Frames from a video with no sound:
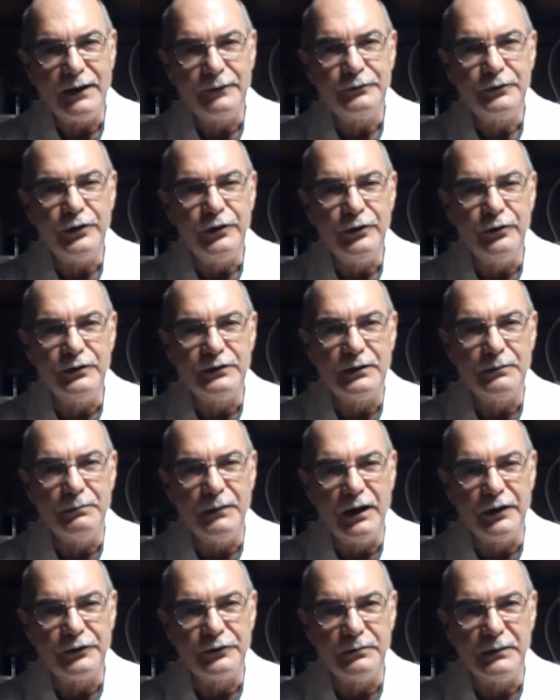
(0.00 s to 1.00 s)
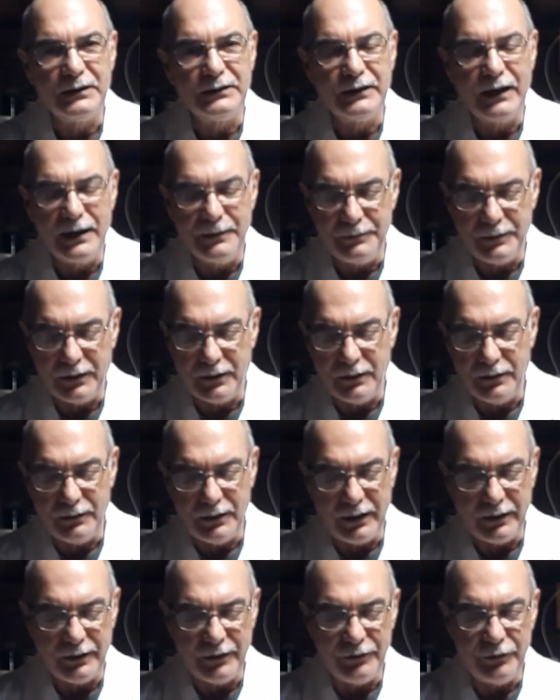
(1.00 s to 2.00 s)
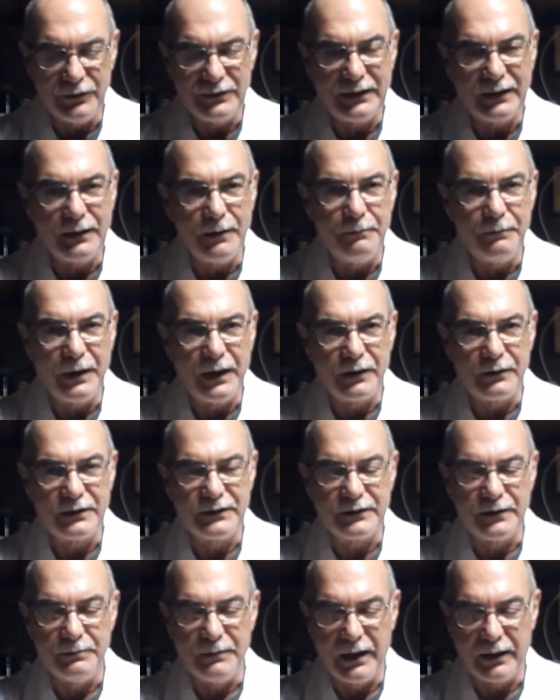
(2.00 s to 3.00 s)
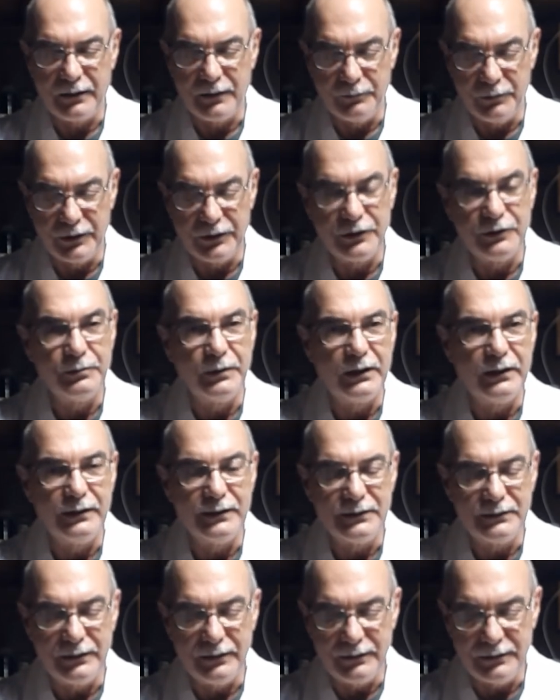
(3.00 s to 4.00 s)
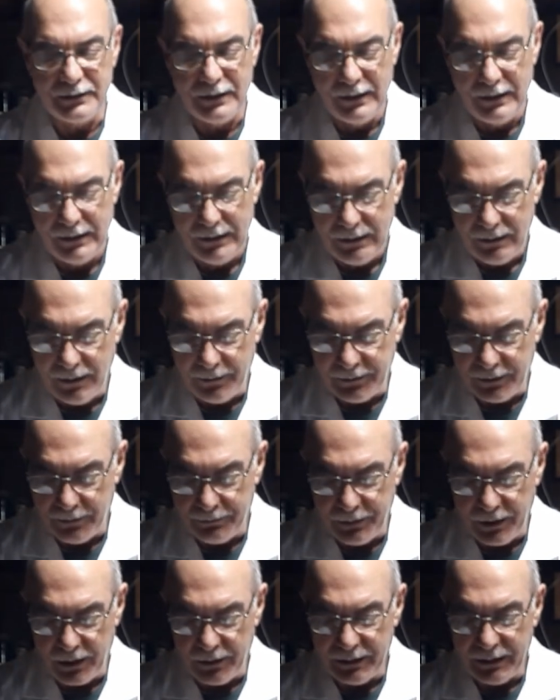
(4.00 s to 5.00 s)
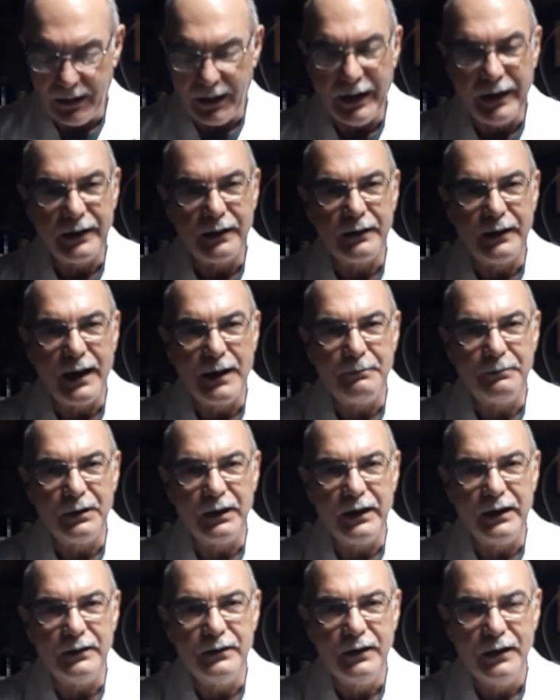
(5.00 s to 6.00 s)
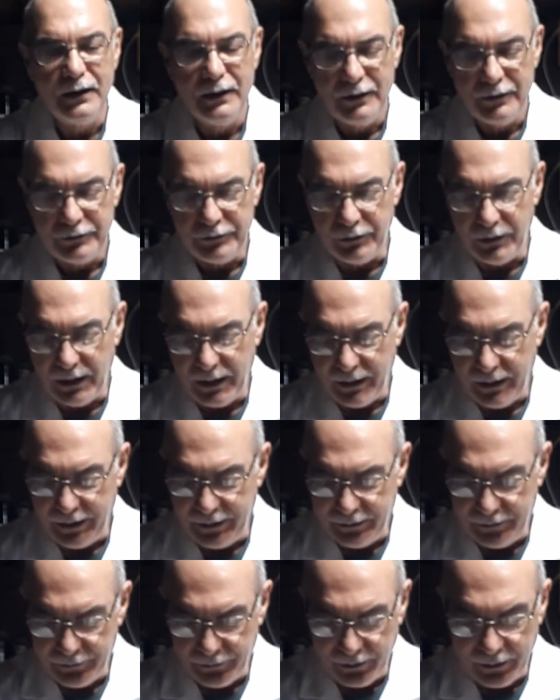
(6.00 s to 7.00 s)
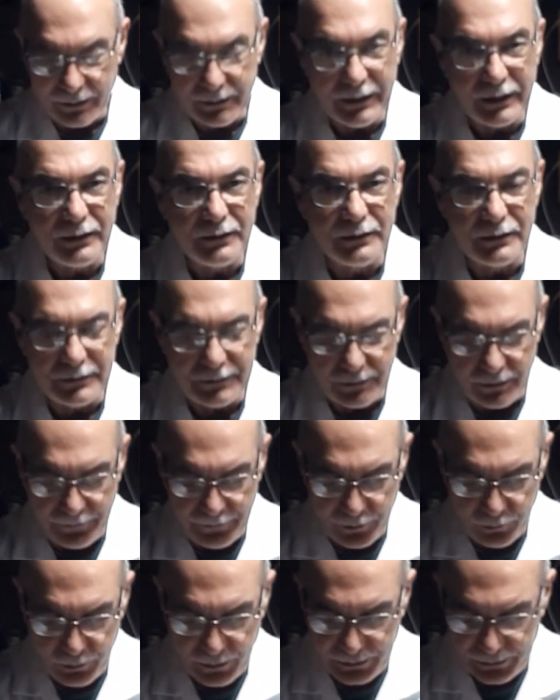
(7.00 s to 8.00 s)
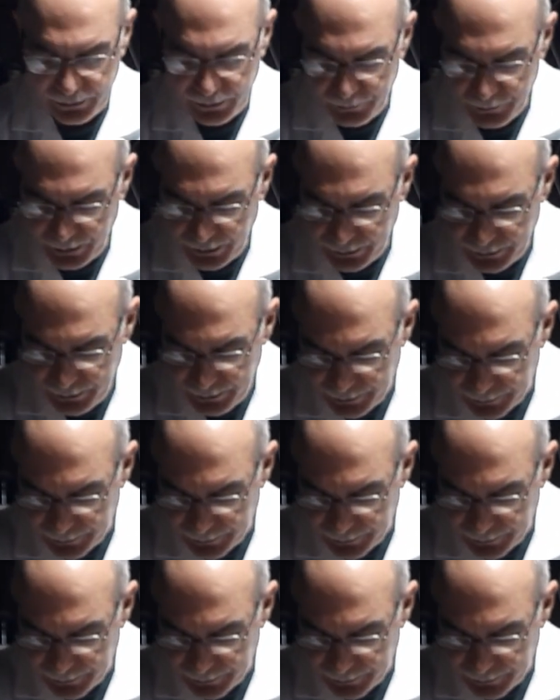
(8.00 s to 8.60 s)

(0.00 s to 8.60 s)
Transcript: have to use a measurement tape. I can use a comparison method, which is what this is. I'm comparing the height of that blade to the height or the thickness of the wood that I want to